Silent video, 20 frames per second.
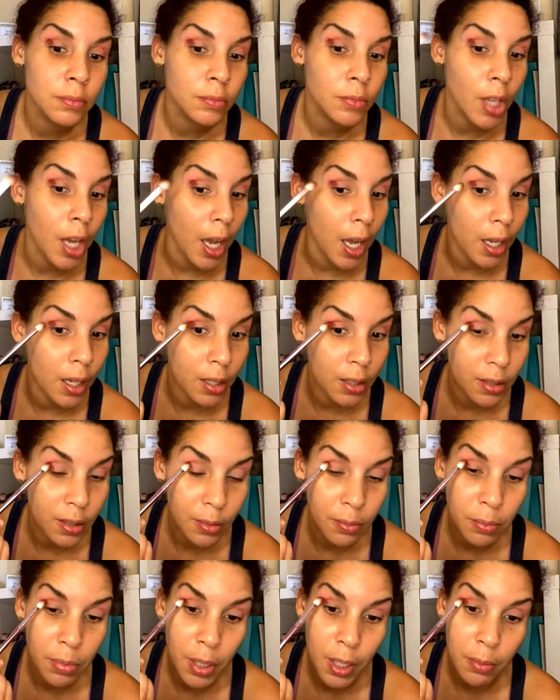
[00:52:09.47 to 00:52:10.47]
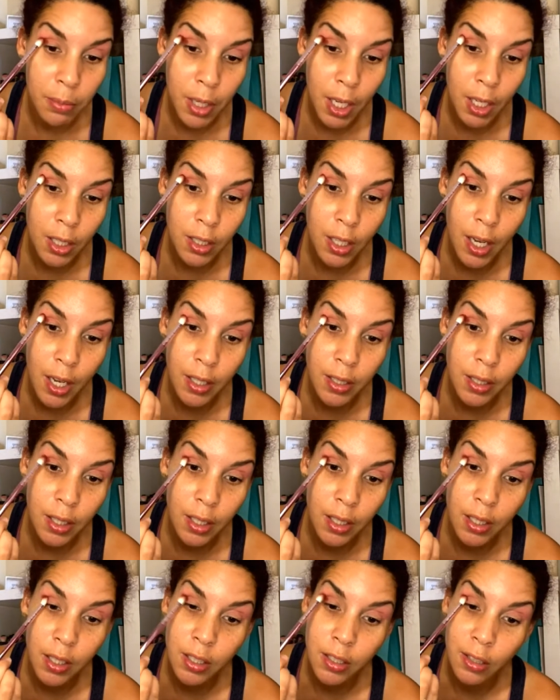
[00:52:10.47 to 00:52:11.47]
That is some pigment. And yes,
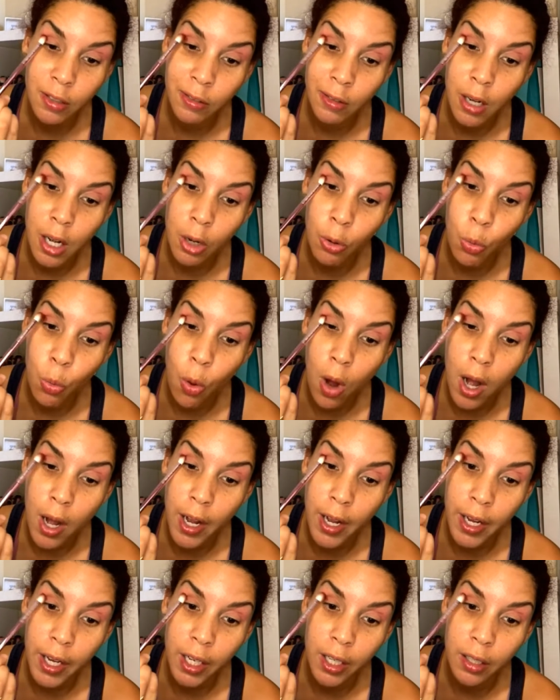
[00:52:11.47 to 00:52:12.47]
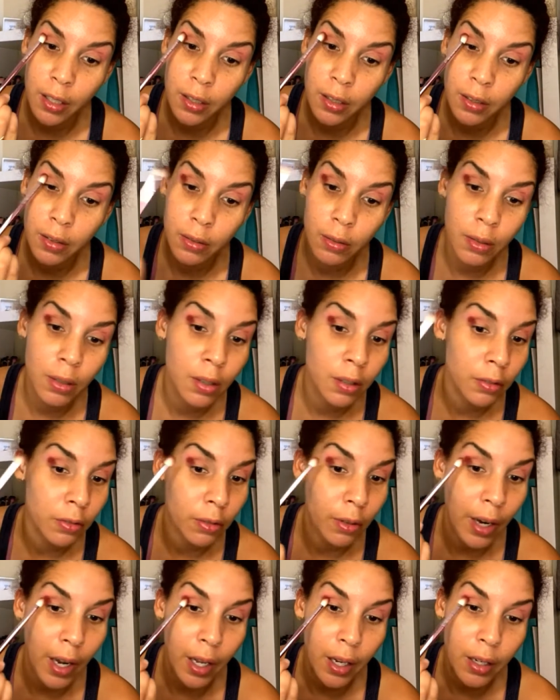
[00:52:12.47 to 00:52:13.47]
it is a wine
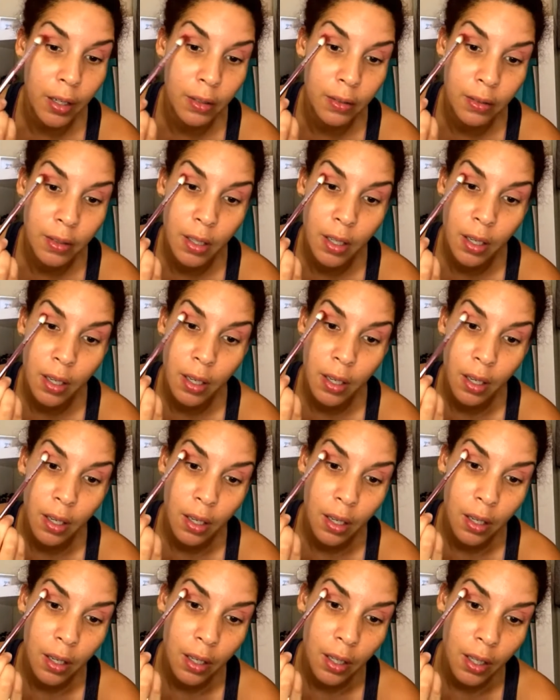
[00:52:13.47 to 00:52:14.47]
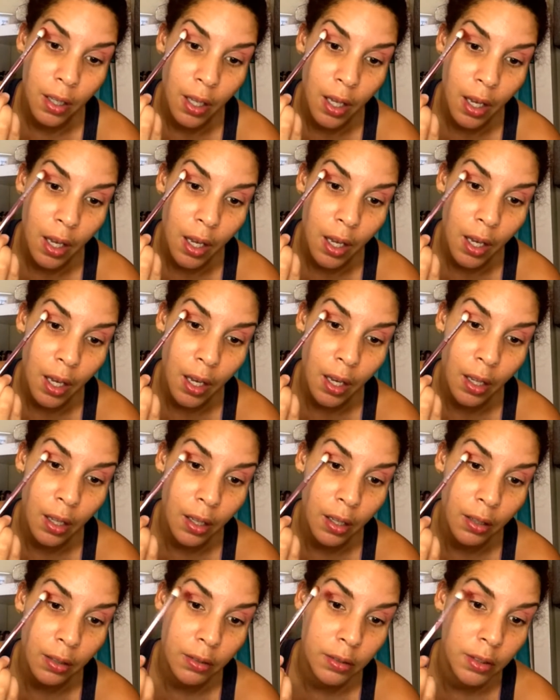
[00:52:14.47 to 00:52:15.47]
red. Yeah,
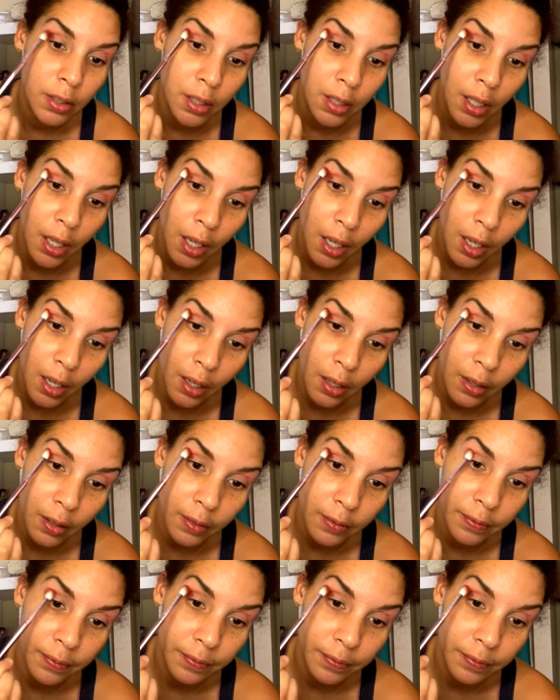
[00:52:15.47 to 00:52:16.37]
yeah.